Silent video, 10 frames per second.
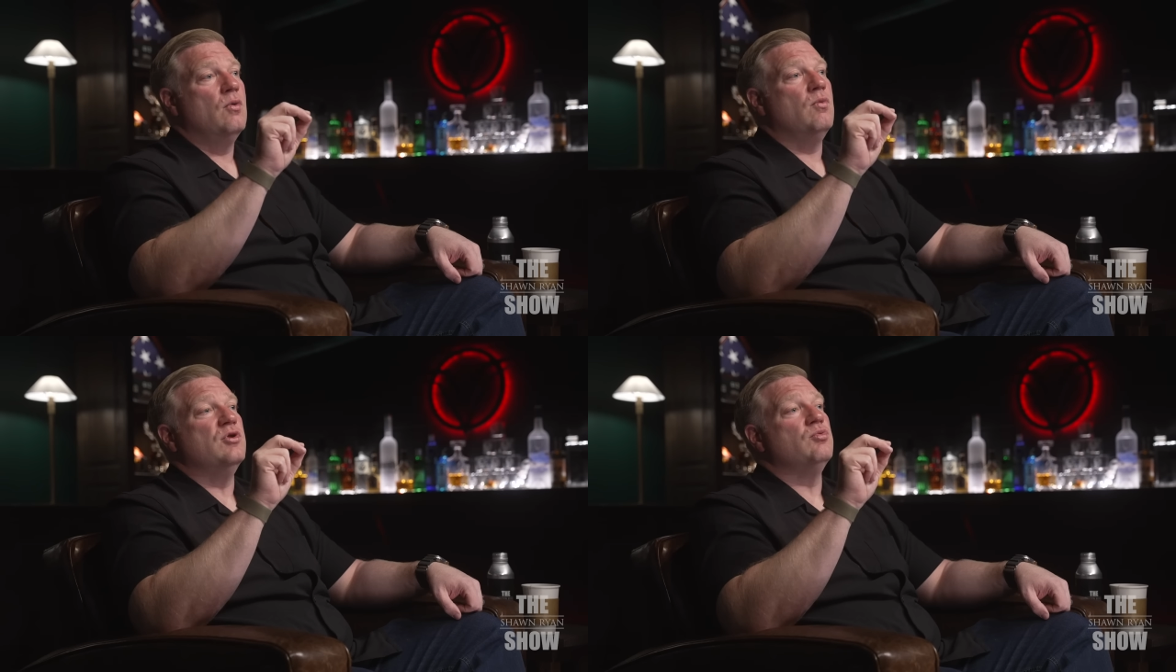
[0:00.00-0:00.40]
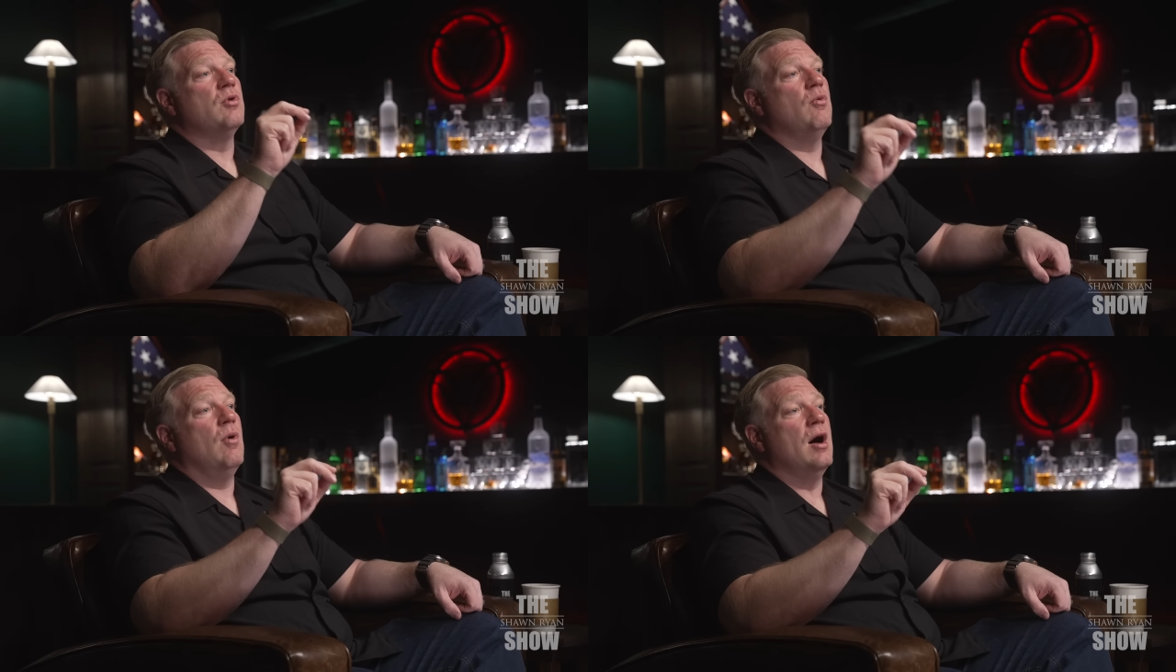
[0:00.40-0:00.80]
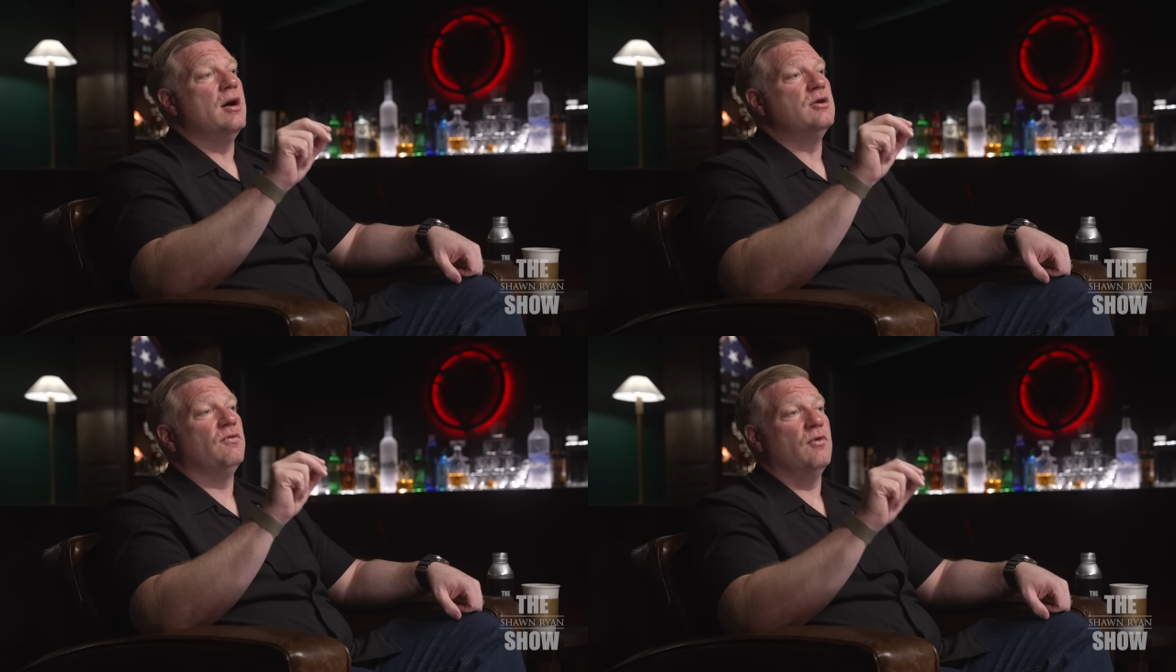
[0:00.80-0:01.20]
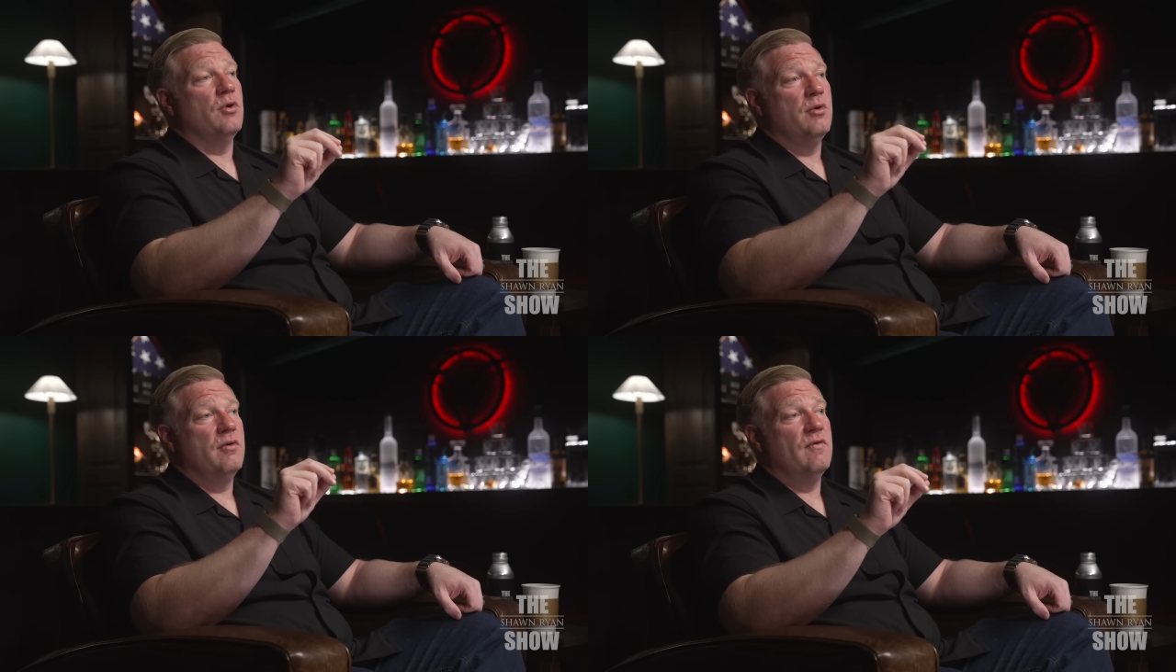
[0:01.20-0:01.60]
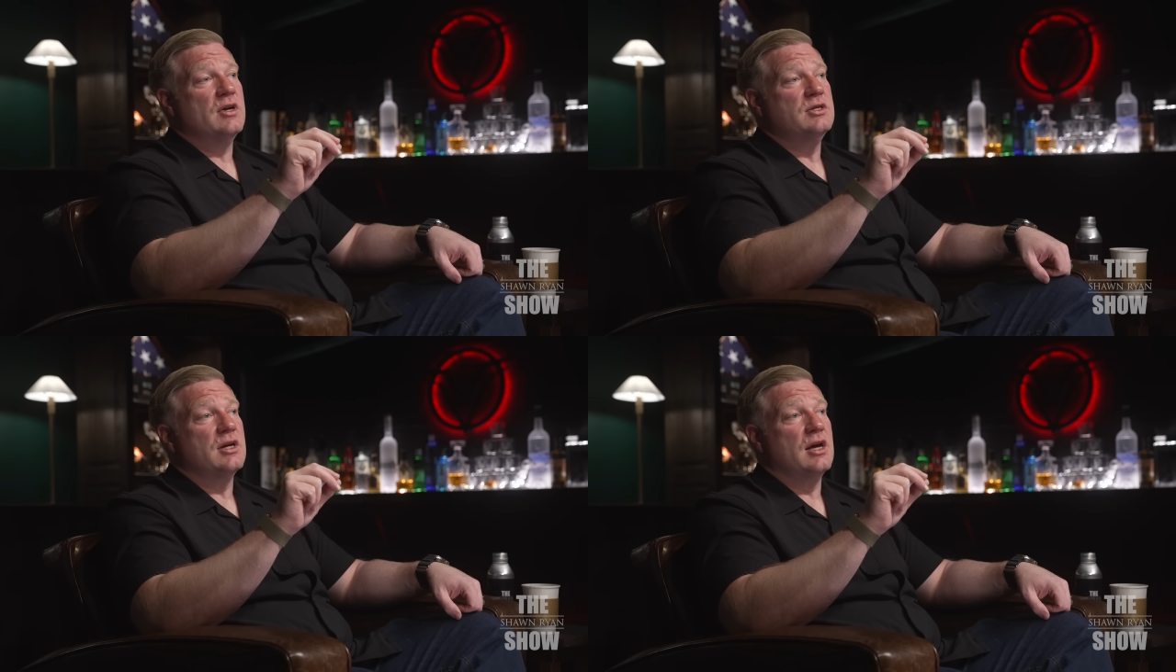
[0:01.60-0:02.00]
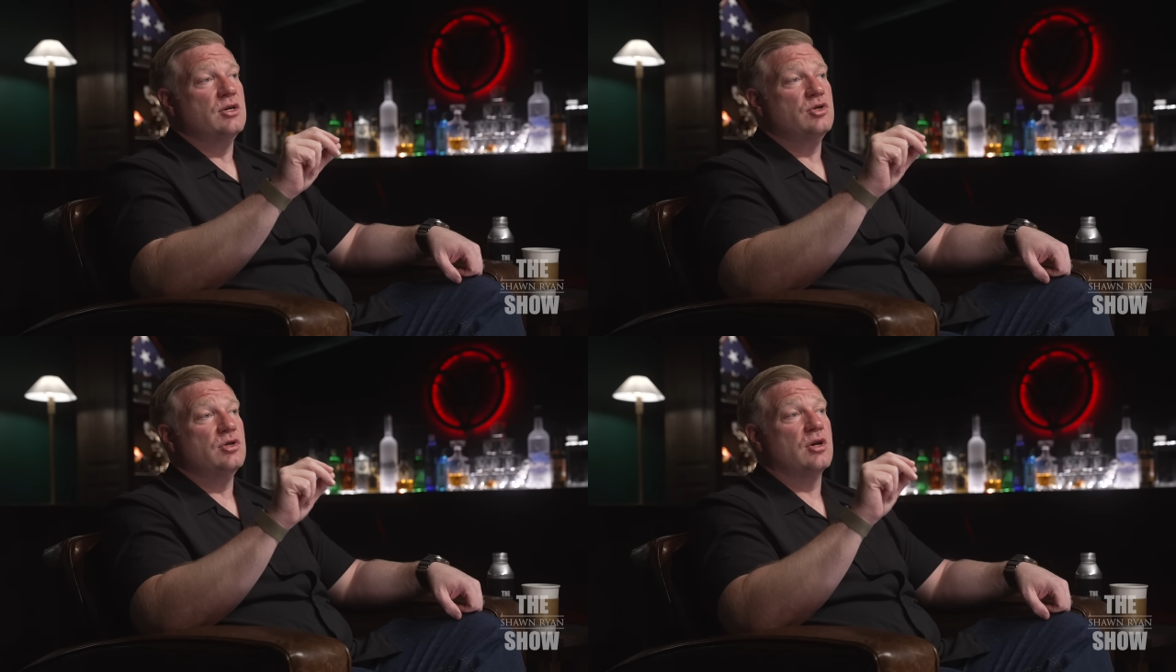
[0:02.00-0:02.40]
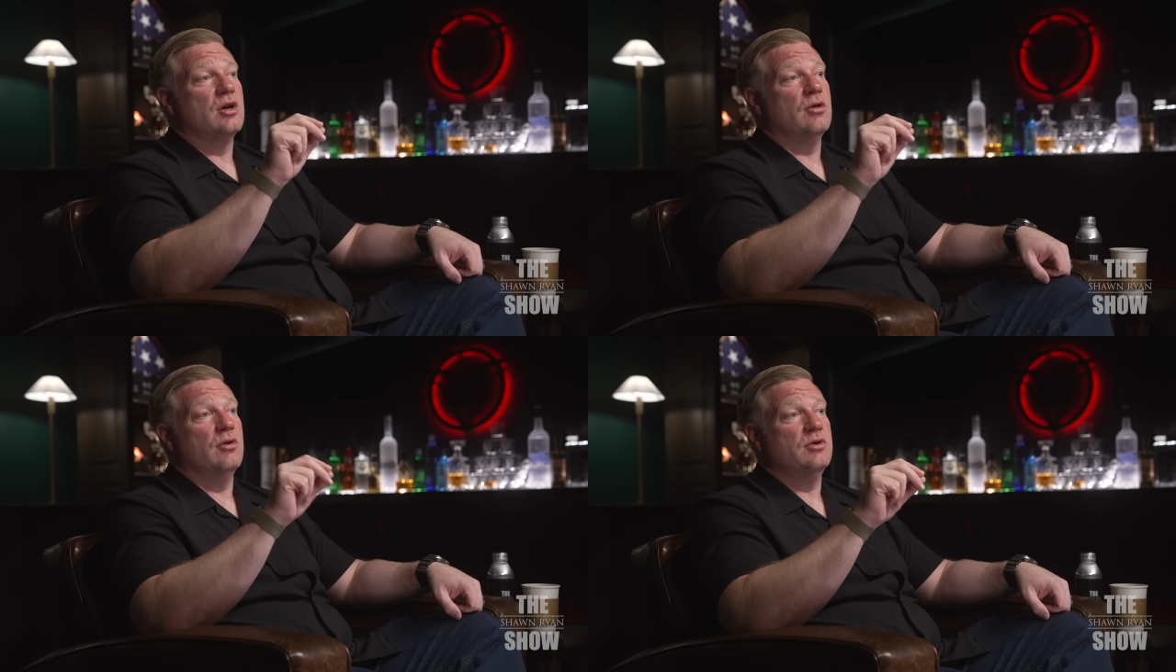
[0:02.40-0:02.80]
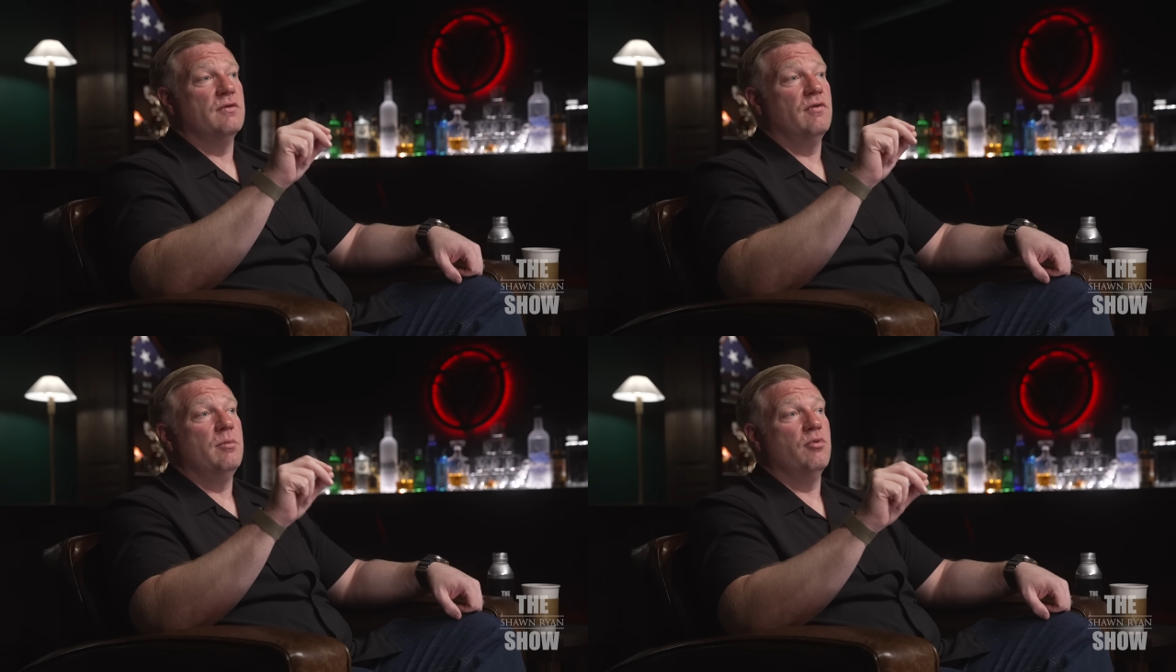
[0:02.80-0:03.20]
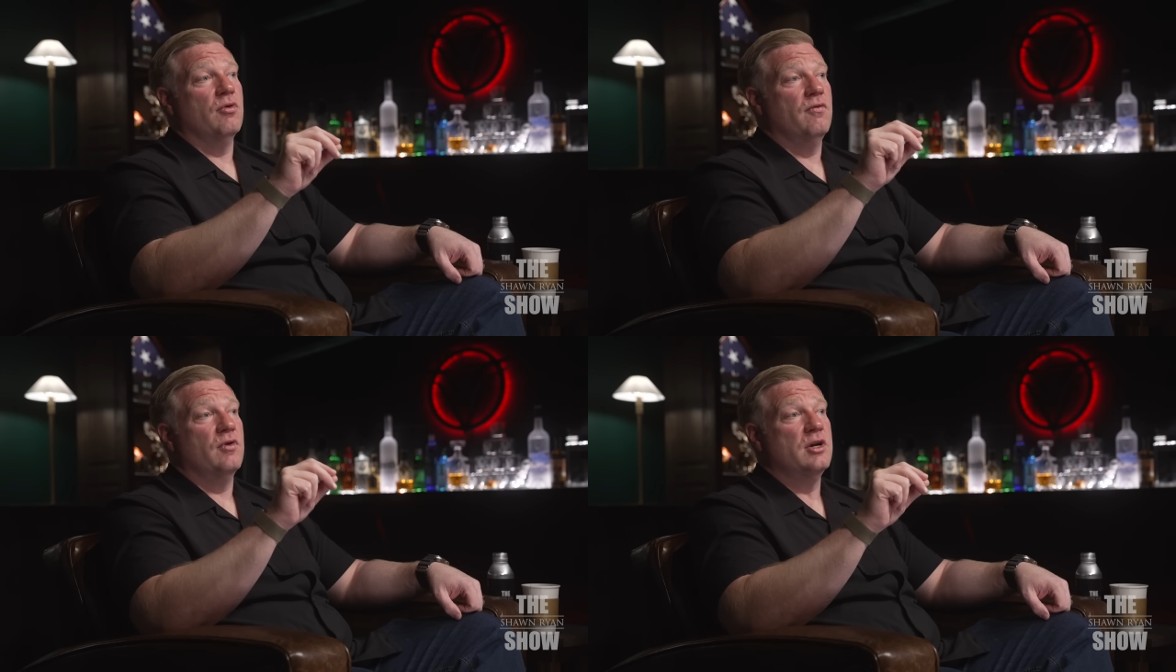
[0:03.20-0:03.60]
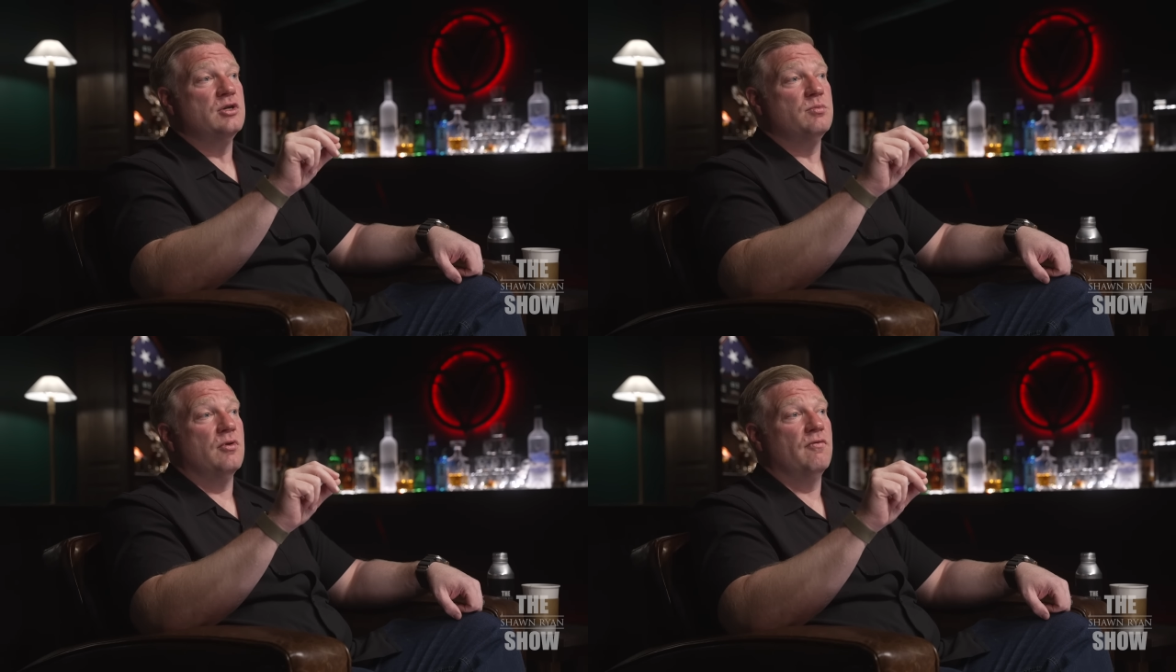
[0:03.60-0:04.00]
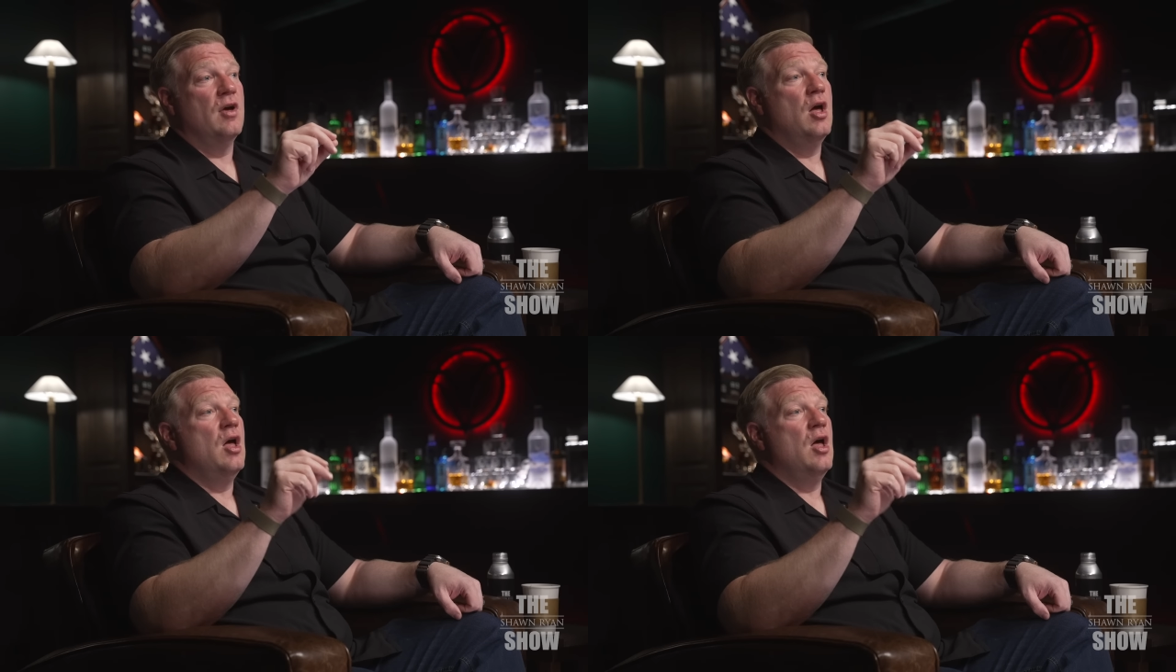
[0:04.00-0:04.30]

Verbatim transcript: which requires further investigation to conclusively prove or disprove.